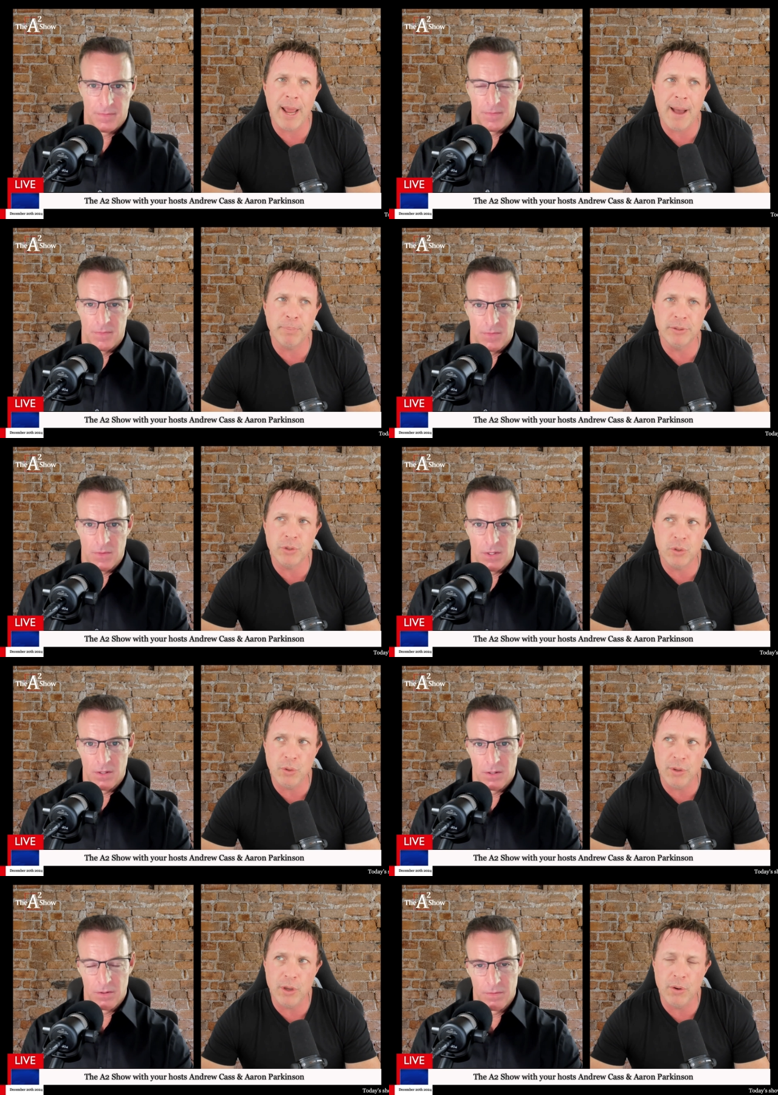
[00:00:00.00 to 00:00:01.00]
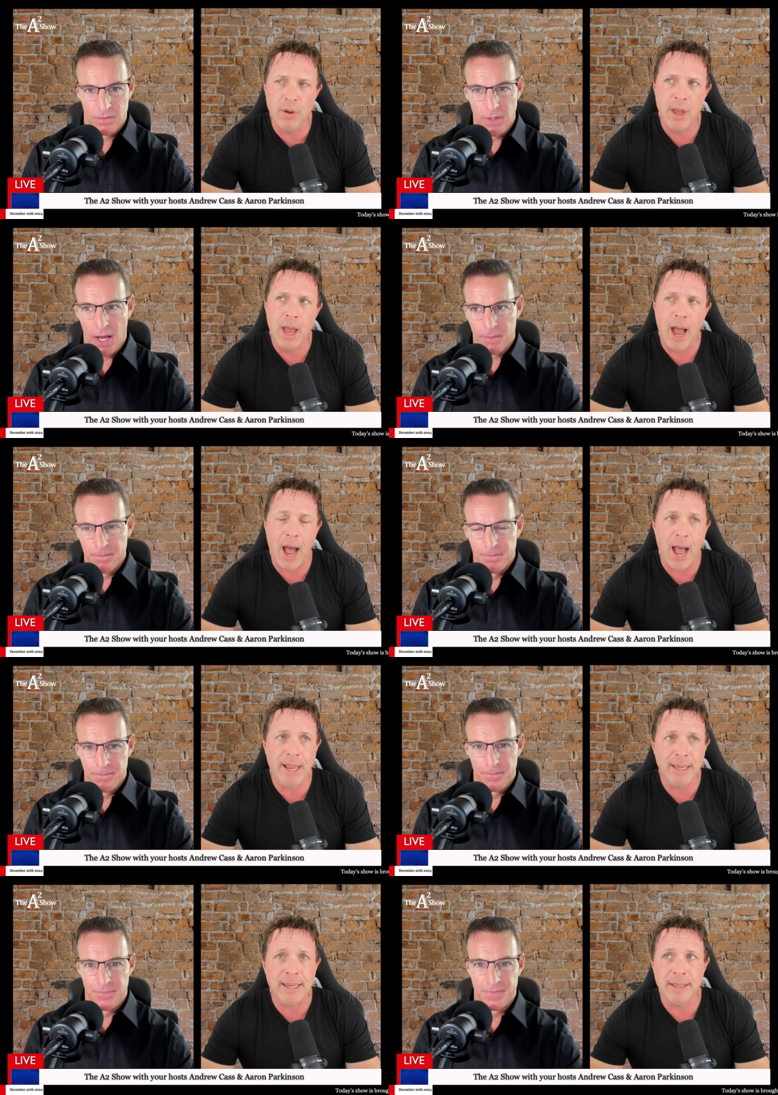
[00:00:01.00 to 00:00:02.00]
Speaker 1: it happens to you, yeah.
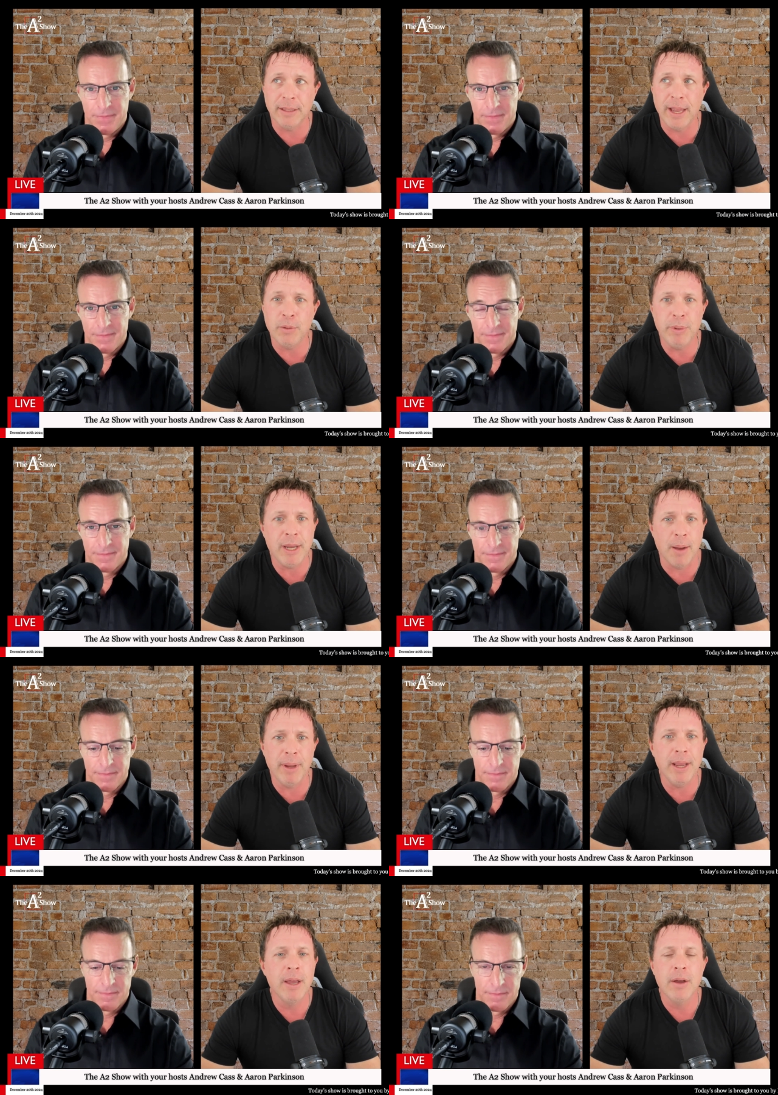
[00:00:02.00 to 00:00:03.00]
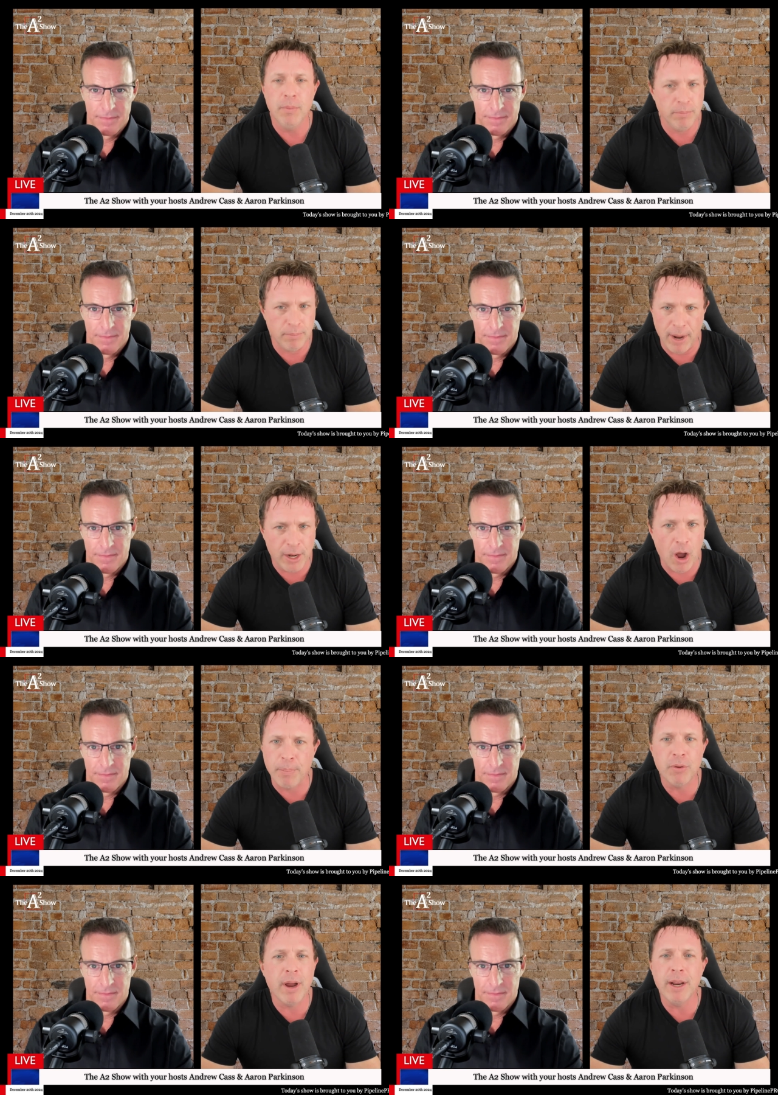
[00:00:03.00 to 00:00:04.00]
i.e., like becoming my
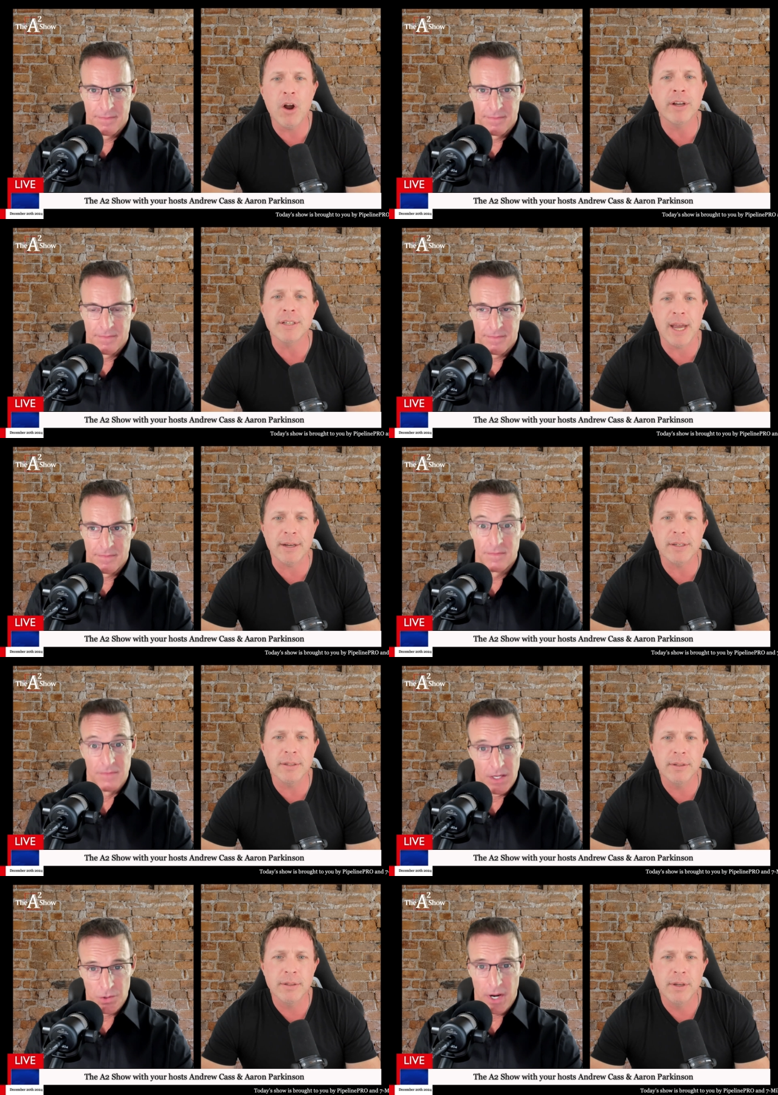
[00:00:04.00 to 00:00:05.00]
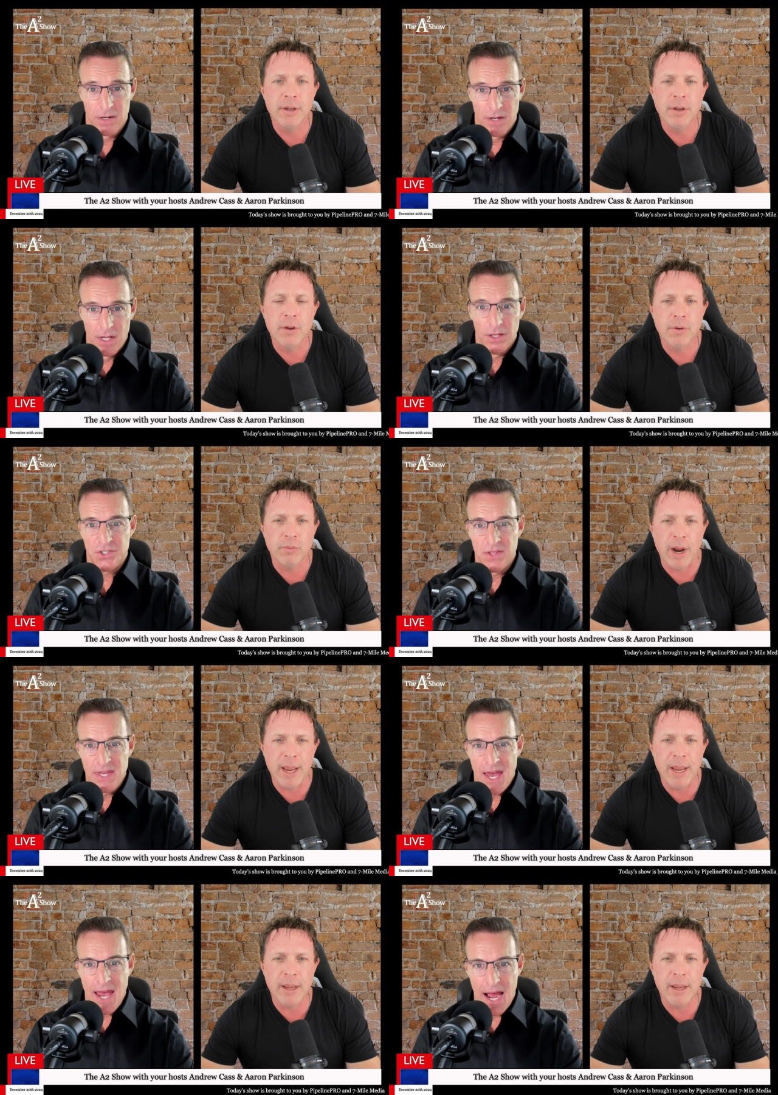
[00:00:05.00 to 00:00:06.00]
copywriting architect. That's right.
Speaker 2: Listen,
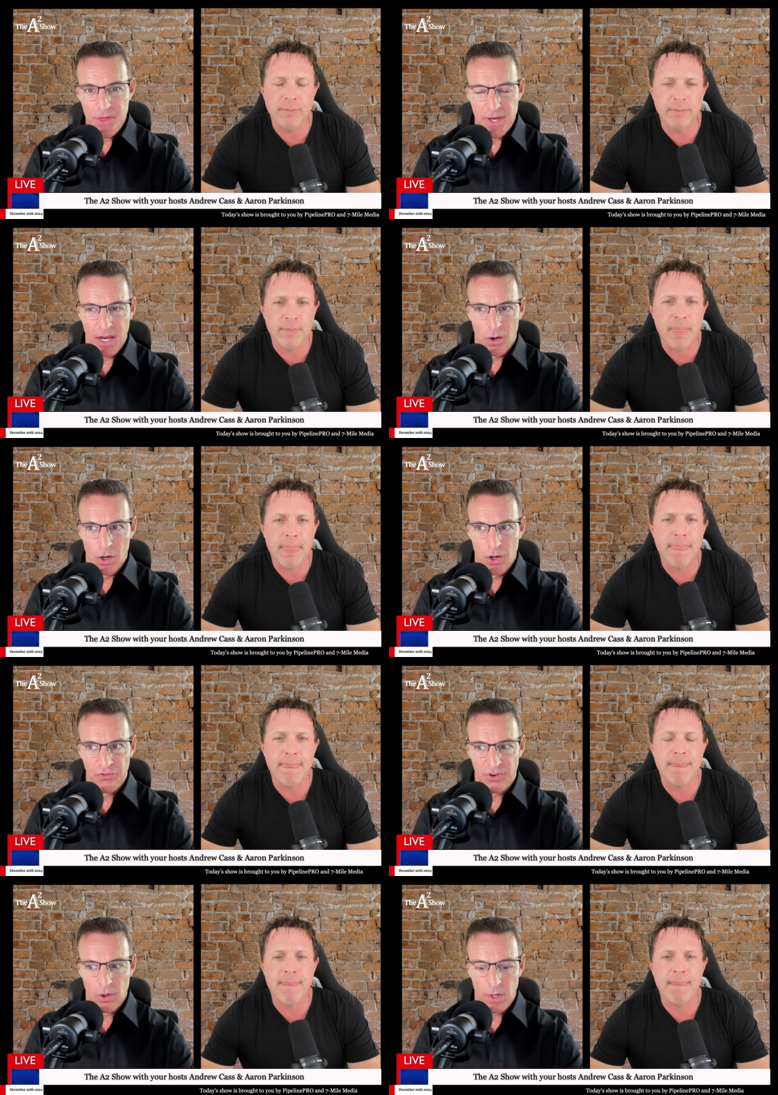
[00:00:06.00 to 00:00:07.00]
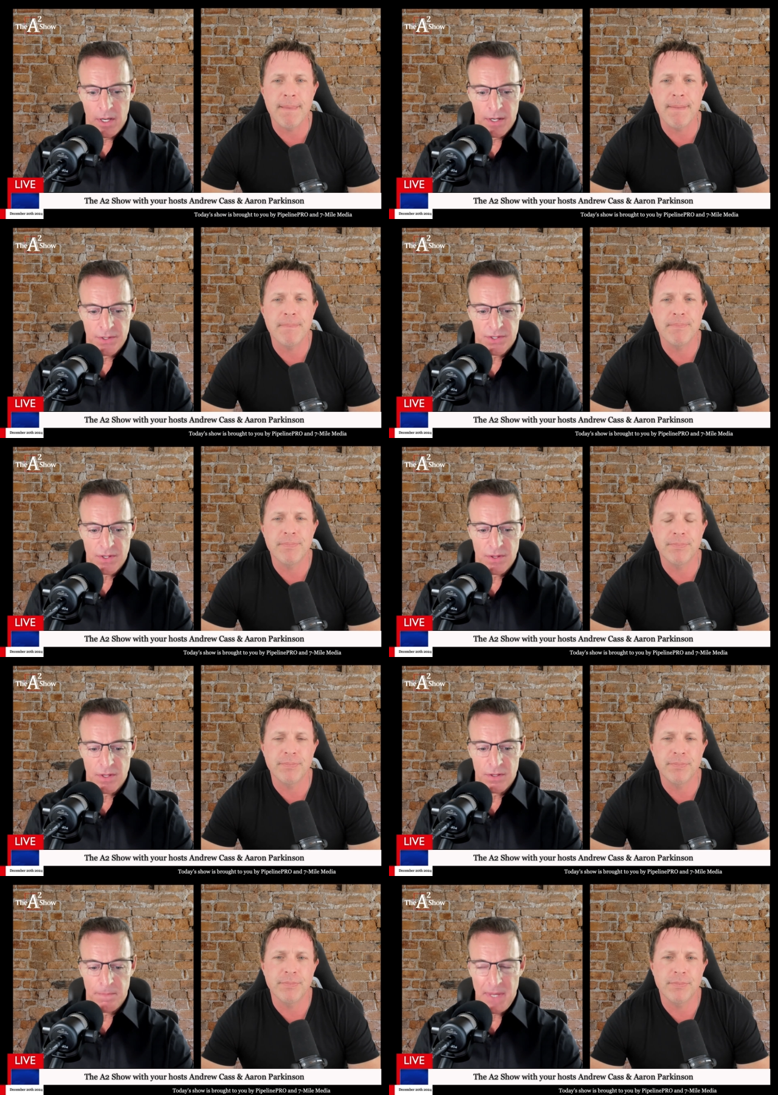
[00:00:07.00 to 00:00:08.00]
right? the AI thing, Aaron, also is
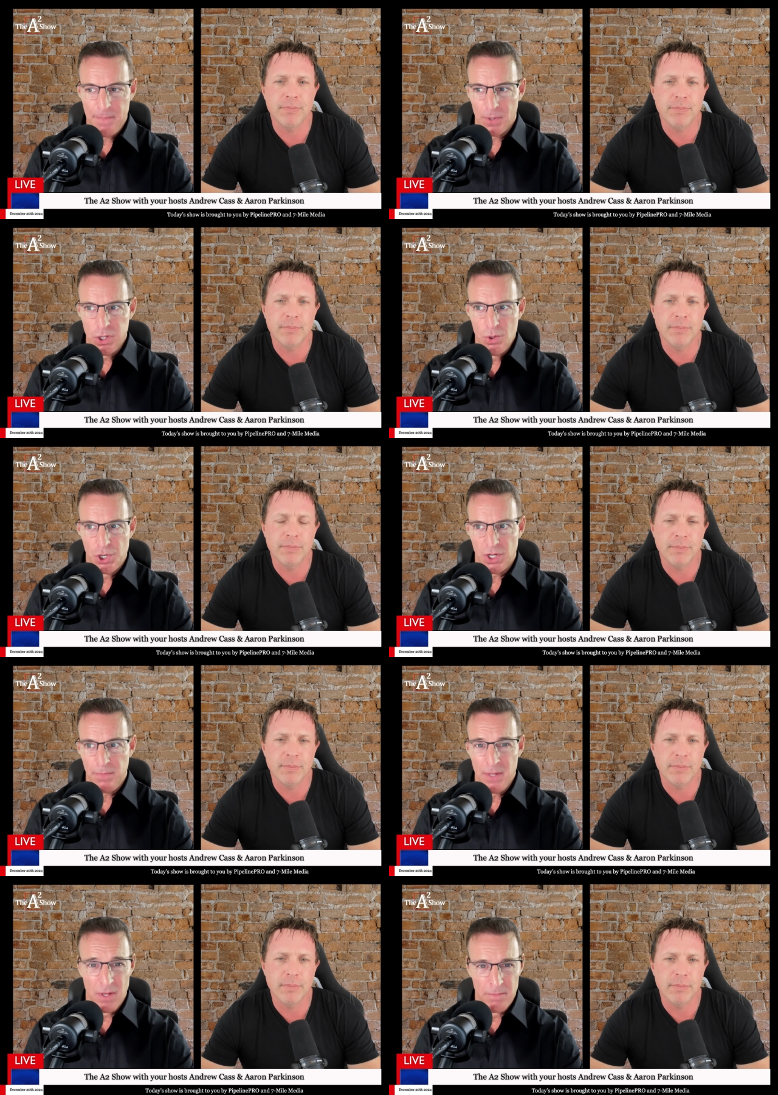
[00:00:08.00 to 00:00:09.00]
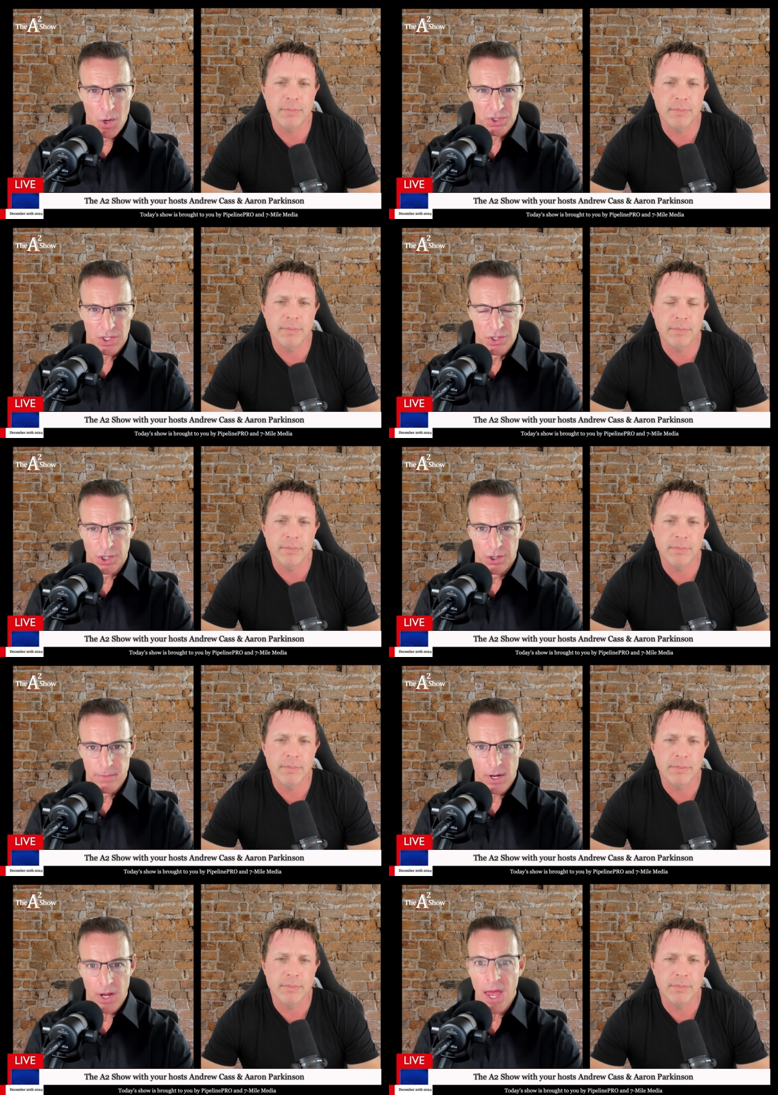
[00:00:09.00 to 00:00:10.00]
the, the people who should be the most
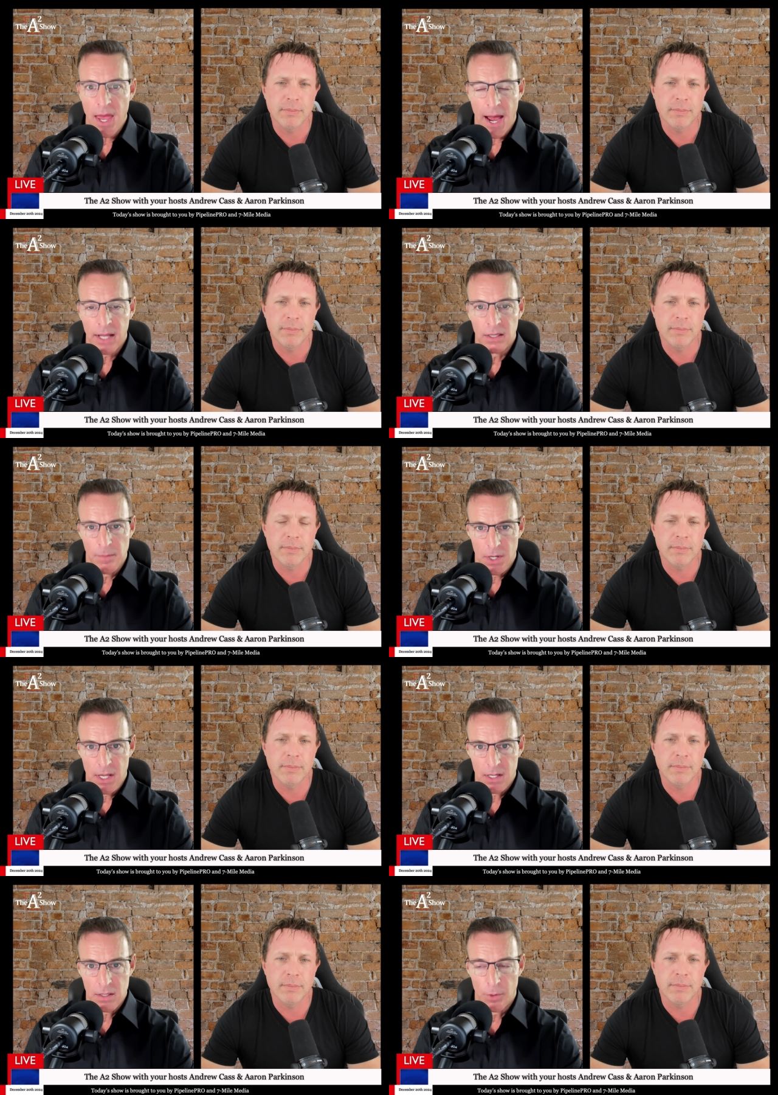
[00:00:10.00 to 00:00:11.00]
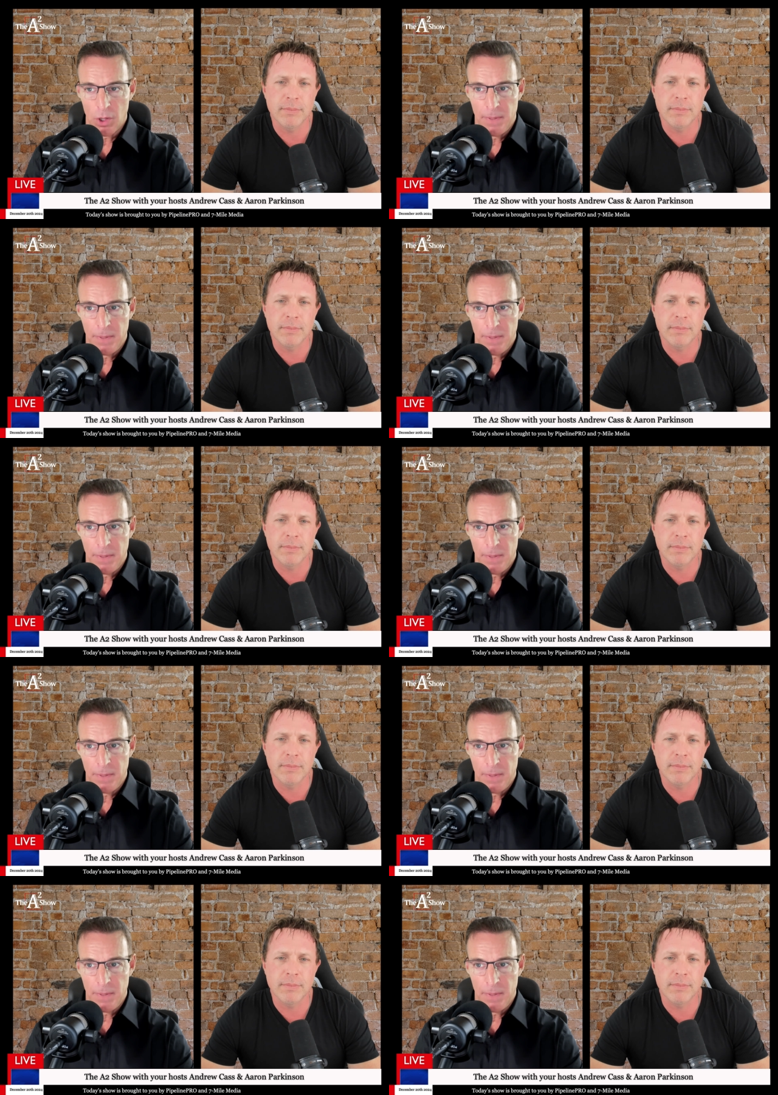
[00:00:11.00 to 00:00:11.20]
concerned about AI eliminating them are the